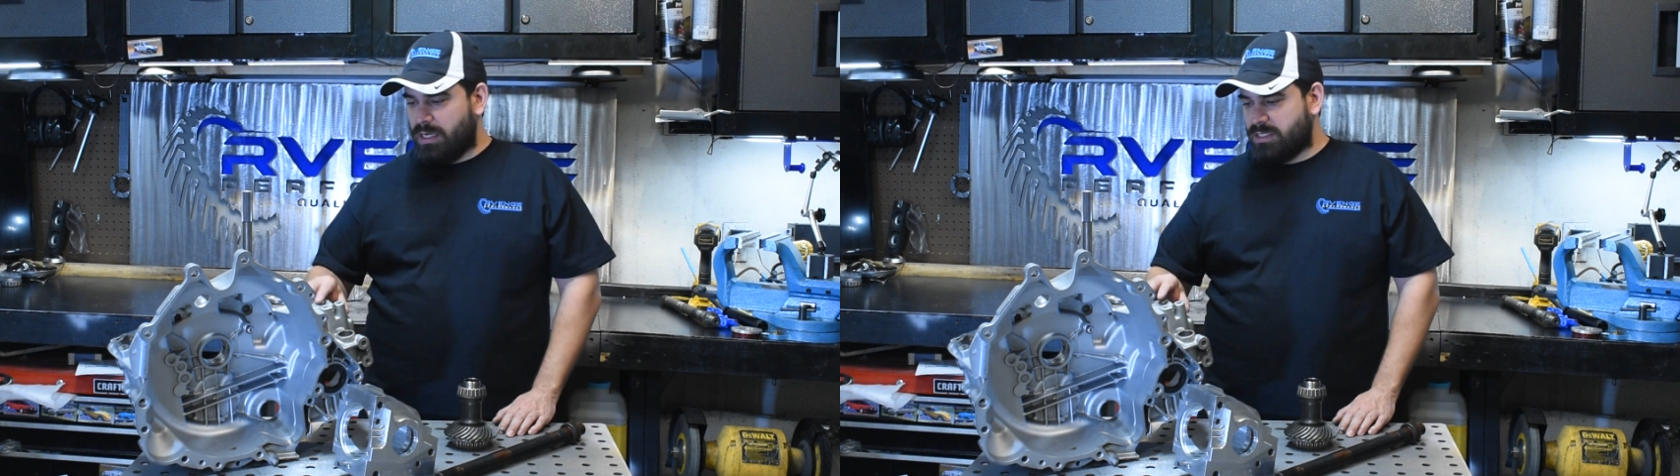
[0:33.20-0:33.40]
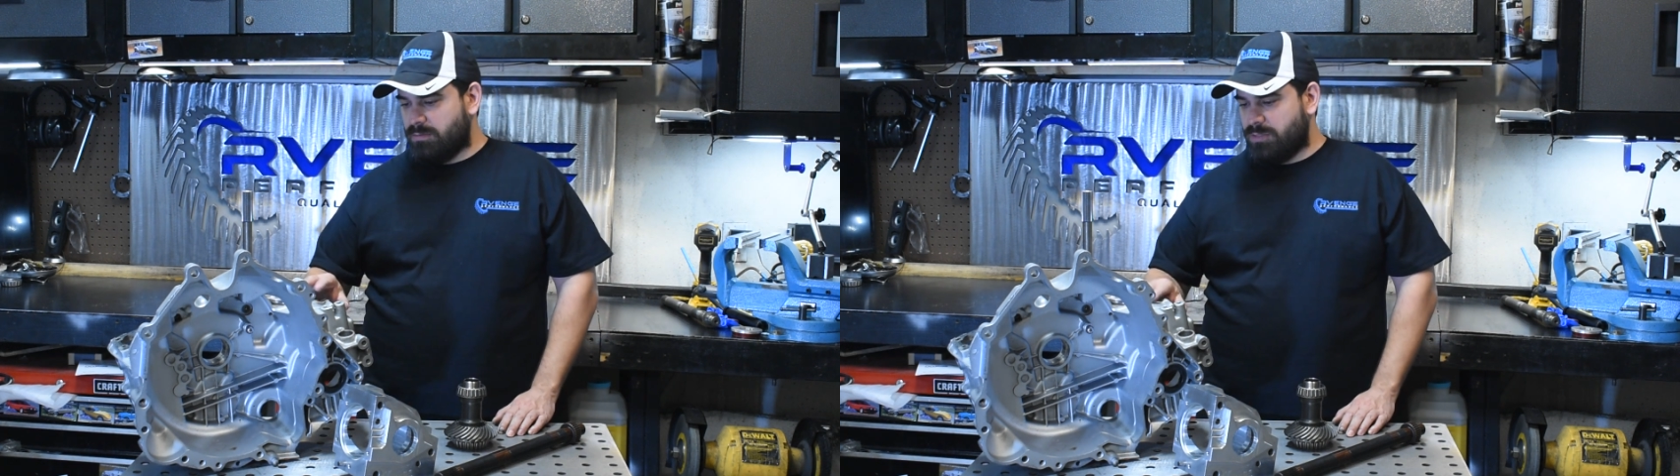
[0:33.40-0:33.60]

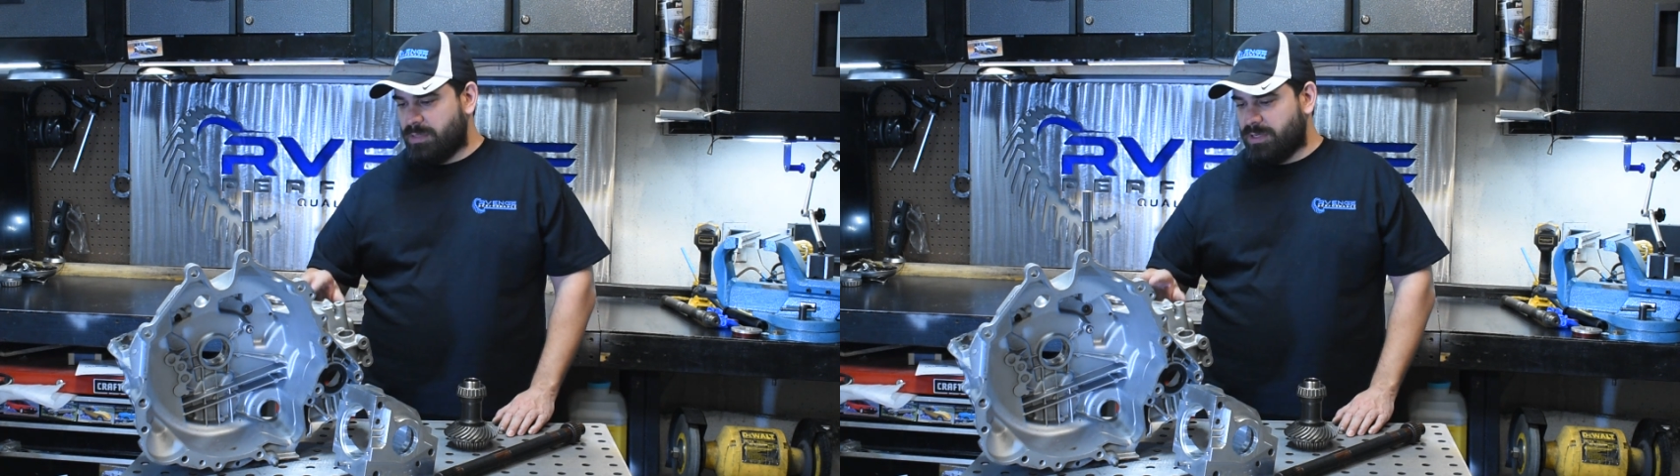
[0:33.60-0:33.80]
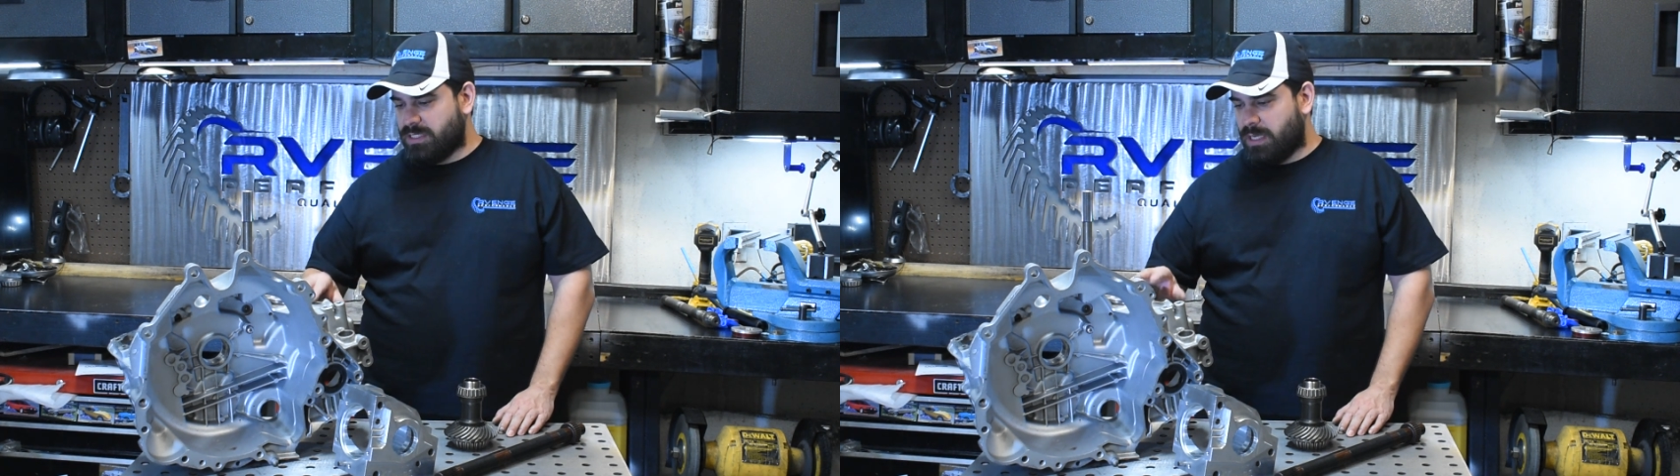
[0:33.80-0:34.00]
some
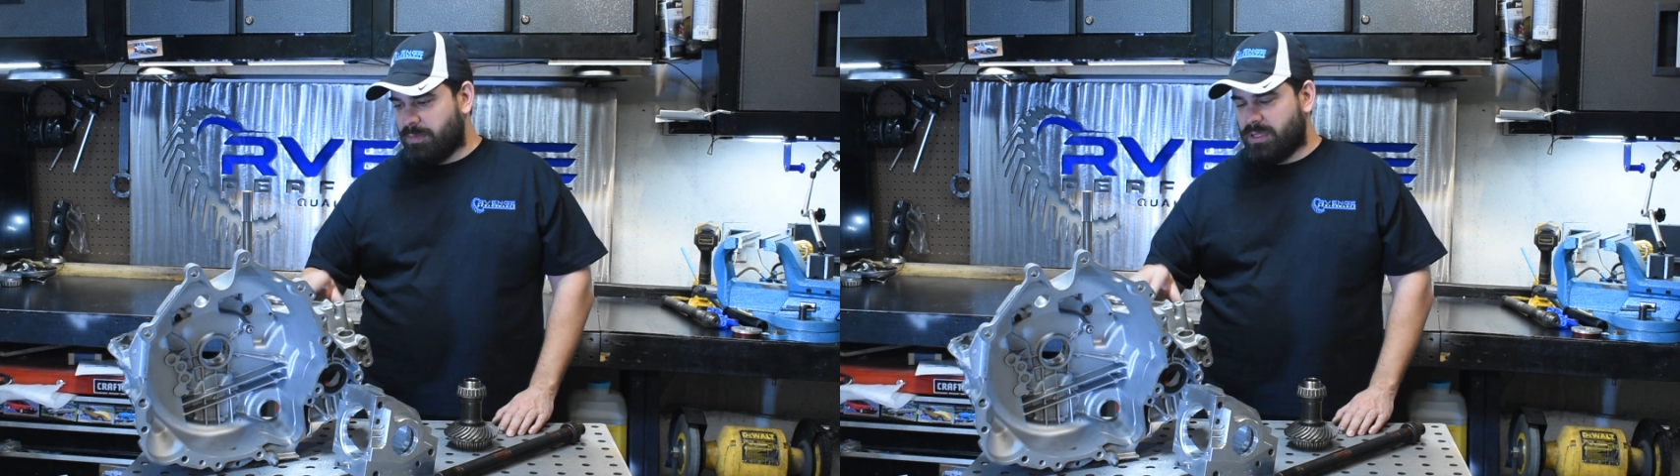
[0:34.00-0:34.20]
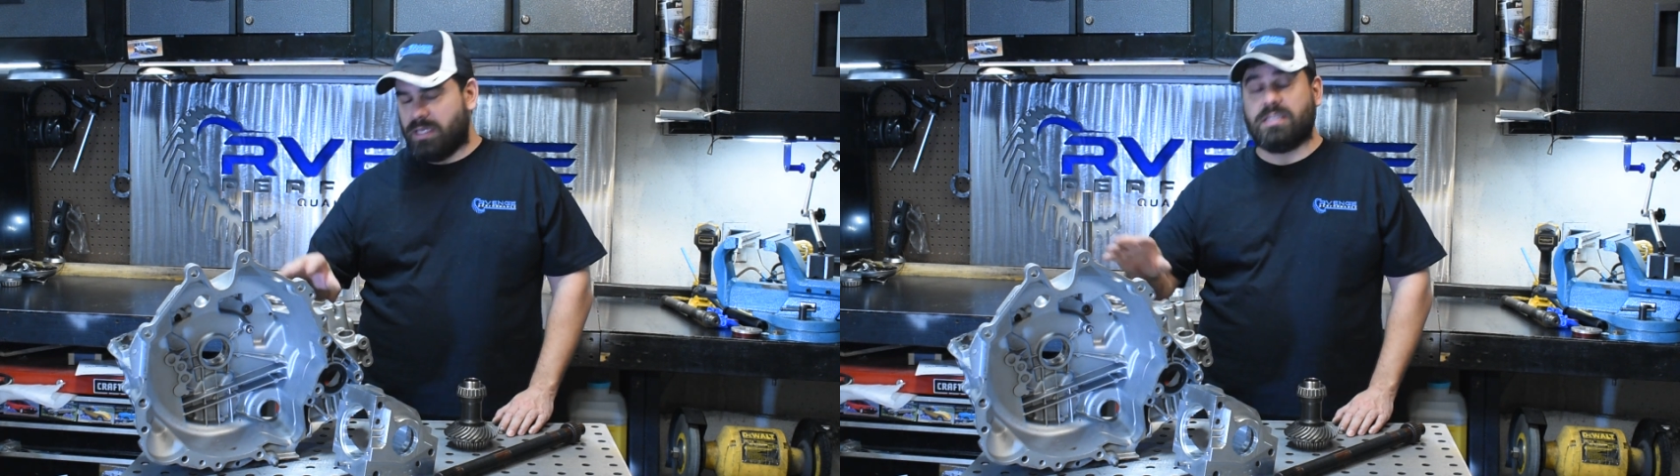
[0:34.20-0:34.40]
shipping type
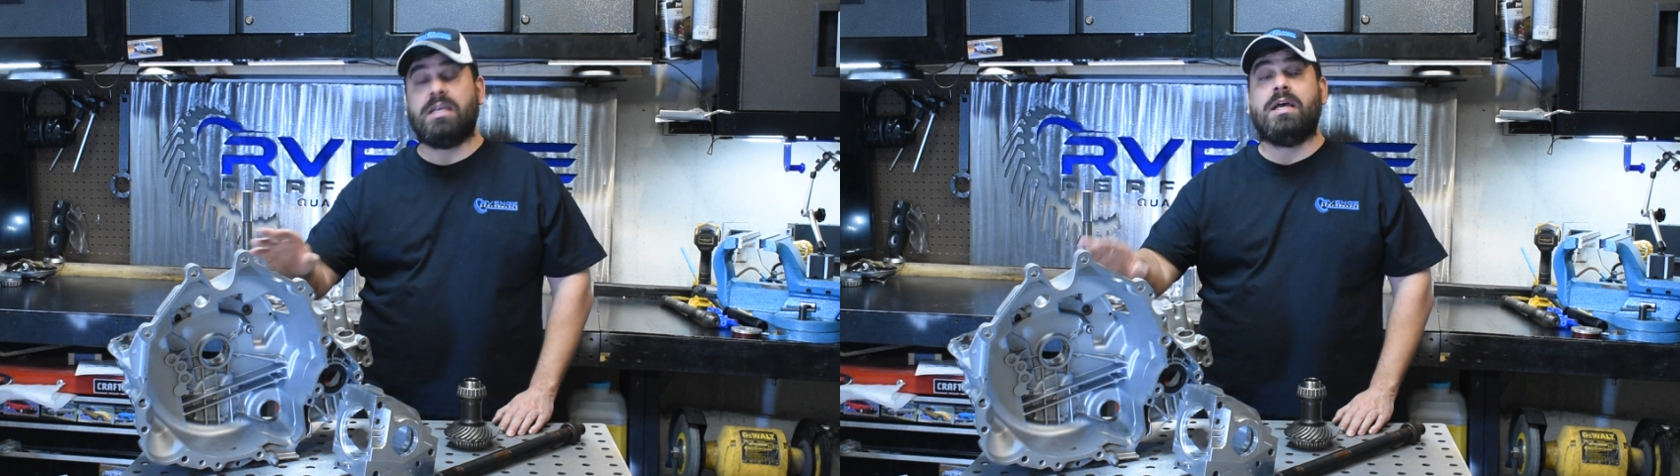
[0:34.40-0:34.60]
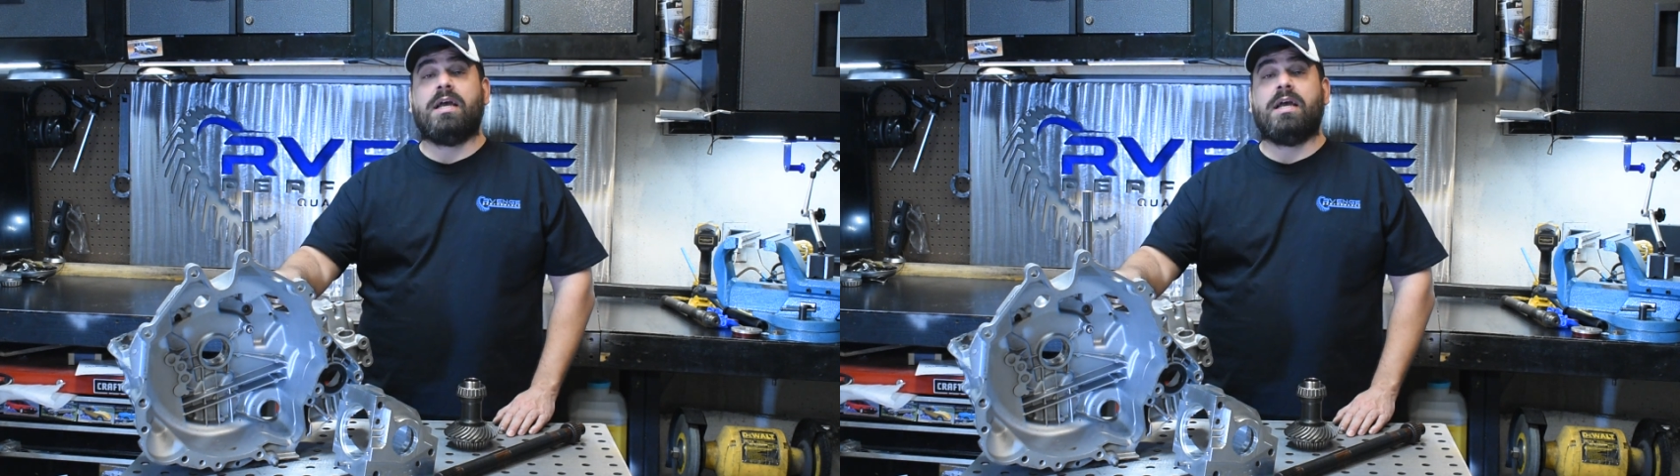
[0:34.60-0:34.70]
of things,